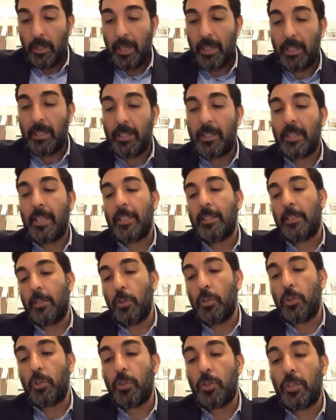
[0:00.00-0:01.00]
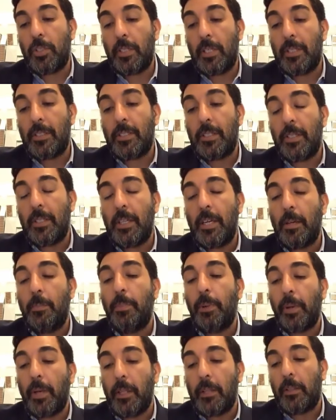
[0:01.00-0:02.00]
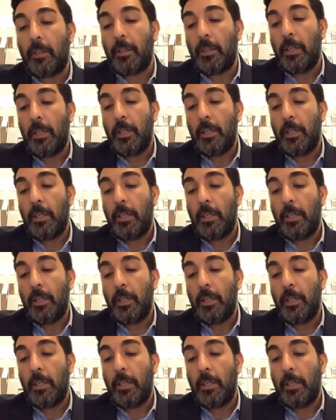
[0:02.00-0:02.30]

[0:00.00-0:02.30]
and he says he also sticks in there brit,